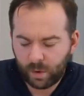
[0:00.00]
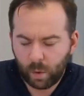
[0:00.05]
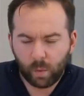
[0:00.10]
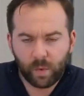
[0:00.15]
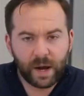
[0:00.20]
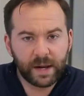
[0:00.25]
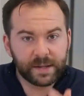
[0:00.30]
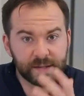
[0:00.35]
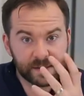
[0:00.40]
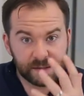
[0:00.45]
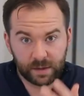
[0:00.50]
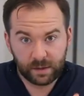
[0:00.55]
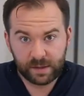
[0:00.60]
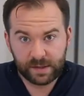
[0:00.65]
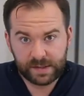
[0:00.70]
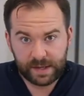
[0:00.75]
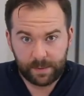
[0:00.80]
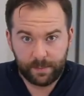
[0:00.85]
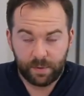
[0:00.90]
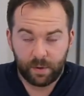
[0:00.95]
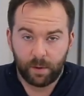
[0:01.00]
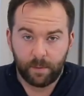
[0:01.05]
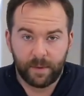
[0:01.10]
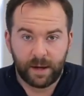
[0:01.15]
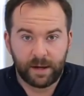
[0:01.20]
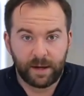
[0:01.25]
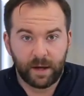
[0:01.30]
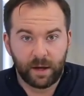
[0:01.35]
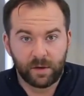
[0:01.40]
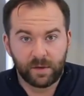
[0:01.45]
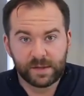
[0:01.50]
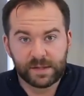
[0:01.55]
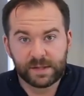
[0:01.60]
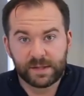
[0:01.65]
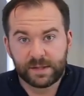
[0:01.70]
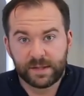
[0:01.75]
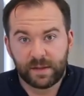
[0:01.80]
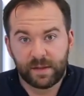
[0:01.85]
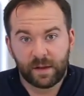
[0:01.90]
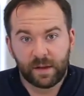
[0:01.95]
Right as soon as I put my nose
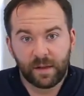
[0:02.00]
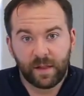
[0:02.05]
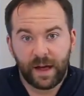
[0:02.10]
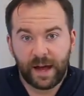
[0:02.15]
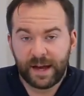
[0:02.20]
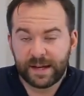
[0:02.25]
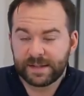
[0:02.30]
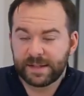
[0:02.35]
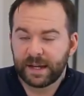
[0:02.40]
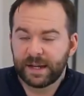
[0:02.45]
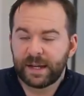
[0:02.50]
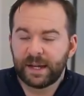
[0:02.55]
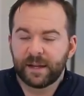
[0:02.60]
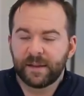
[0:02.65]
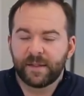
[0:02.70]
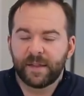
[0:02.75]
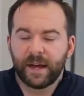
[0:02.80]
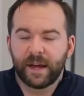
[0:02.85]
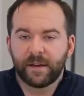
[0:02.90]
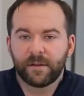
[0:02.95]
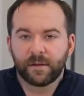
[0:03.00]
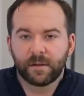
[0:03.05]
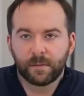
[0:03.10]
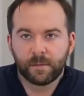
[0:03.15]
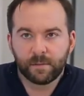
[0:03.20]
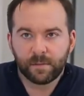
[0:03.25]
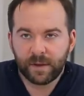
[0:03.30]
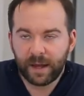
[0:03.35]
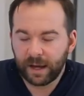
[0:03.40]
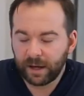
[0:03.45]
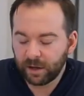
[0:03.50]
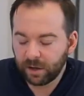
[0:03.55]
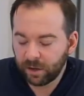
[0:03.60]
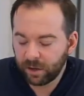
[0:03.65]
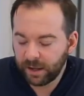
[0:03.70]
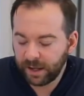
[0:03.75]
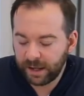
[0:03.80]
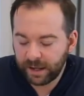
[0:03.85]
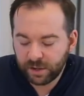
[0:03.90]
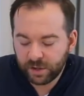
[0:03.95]
into the glass, I get that that
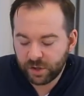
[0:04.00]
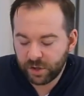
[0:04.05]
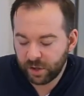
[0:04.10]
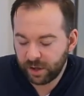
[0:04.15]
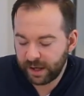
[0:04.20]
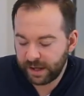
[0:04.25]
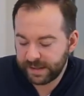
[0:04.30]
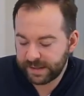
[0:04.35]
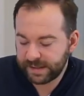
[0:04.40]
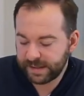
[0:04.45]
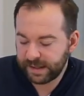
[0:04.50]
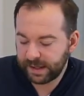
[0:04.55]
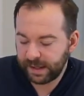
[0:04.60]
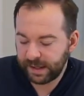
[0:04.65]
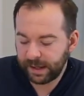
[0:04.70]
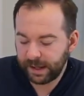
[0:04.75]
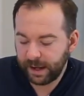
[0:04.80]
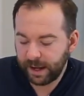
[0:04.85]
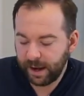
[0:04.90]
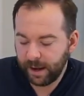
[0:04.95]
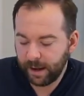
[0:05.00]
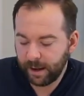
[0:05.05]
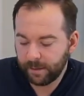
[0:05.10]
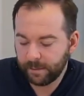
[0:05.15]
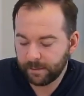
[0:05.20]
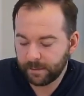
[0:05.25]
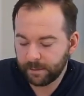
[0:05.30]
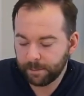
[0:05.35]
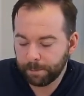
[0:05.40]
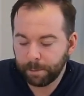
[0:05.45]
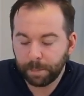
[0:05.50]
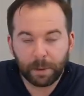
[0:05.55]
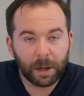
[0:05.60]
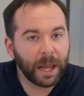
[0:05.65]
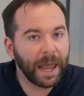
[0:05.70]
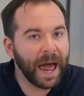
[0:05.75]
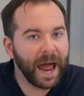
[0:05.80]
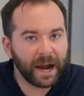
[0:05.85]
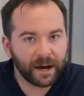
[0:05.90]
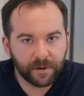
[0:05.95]
interesting um,
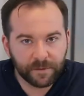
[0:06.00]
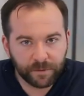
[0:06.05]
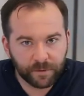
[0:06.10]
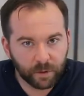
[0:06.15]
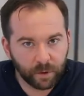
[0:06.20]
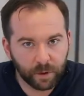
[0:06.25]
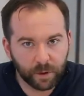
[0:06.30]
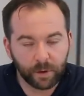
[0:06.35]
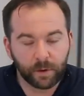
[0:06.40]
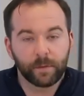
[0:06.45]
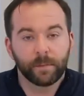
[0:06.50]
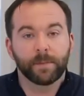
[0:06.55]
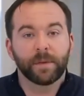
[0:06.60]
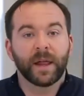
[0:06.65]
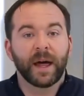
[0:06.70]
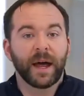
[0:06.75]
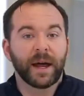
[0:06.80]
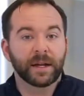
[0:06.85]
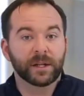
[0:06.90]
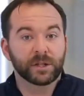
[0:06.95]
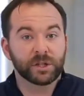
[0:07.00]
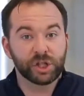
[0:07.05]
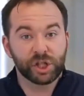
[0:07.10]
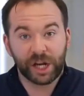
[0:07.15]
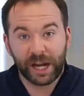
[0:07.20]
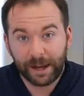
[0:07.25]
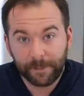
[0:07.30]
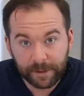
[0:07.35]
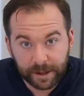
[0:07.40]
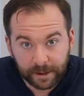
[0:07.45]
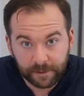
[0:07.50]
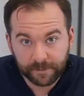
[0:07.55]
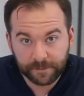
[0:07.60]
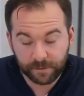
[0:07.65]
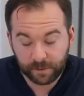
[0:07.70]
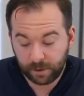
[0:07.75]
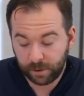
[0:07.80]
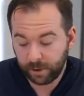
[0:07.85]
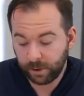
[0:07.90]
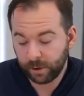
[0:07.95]
black fruit, black jammy
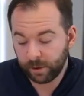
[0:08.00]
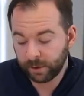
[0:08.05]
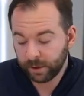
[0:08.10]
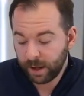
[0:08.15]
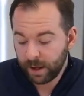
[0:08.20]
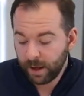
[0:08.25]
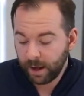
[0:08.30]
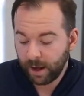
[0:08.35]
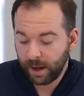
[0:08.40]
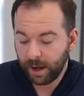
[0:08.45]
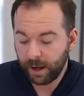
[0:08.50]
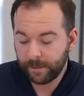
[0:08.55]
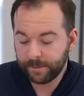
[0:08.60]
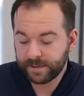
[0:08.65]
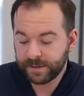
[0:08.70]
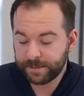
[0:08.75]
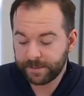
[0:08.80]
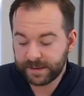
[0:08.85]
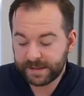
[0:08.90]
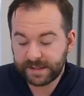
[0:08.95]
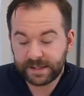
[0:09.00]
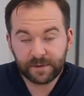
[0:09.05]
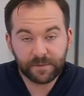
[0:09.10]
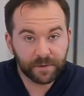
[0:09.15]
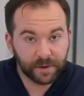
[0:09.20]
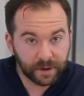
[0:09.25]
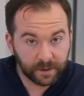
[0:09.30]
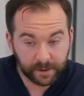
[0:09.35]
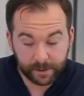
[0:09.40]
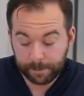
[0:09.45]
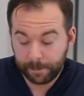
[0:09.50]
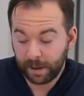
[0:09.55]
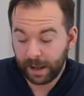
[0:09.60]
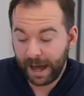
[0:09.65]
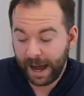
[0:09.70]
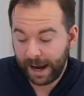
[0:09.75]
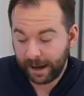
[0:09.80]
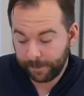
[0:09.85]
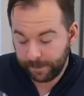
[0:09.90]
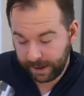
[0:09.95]
fruit, um, specifically
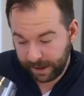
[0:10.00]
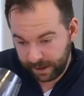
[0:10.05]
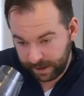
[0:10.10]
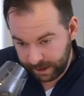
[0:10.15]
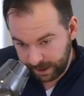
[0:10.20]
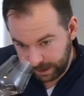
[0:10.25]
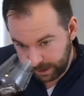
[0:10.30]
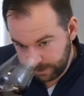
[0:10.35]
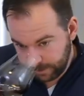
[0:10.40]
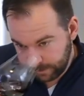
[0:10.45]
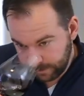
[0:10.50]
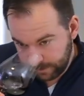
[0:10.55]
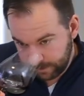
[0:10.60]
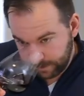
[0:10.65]
blackberry.